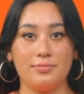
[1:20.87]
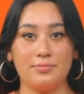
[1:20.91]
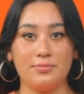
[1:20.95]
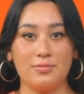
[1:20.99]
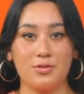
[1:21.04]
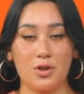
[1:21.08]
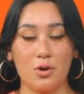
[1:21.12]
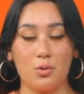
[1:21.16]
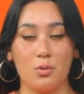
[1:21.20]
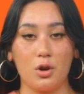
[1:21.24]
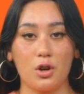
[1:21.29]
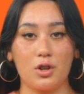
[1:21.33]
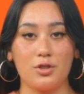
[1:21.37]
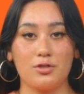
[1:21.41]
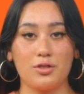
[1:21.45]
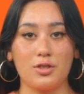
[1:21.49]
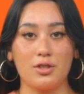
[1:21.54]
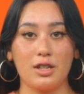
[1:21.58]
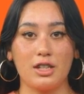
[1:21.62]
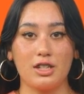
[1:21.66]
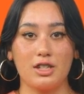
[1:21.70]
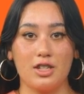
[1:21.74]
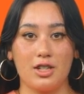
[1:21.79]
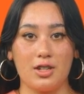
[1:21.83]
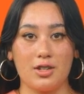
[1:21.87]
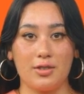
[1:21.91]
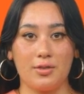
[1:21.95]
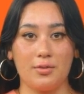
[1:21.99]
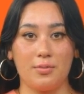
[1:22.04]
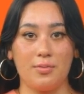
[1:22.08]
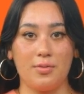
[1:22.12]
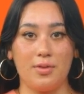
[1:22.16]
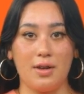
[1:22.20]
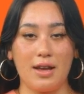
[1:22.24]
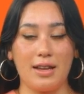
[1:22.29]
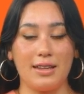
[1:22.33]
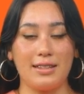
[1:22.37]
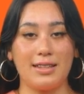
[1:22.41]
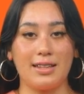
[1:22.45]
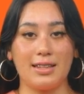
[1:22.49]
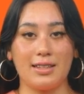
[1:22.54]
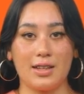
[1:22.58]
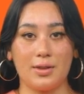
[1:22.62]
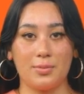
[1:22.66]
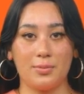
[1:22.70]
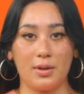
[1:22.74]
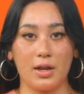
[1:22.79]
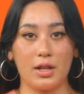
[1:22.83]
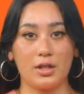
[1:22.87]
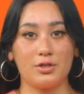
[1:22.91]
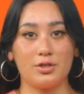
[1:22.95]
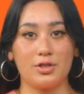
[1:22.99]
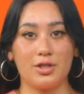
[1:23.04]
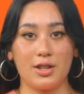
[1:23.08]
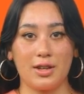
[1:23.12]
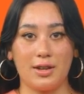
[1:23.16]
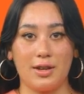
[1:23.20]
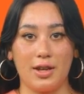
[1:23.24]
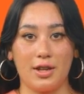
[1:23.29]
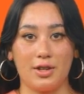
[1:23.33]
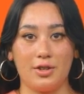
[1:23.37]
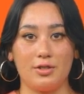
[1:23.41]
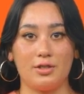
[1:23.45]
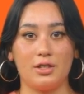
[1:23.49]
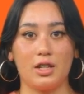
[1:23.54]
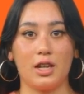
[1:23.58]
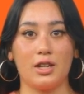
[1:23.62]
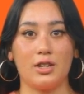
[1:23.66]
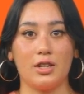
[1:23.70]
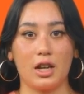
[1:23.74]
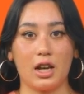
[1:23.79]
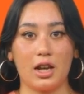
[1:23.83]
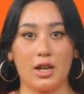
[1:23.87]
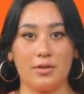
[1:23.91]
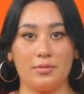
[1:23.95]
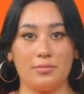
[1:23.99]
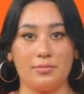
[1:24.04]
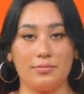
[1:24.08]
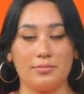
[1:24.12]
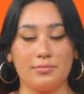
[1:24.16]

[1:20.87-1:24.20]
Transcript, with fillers: For more information, please visit brandregulator.com.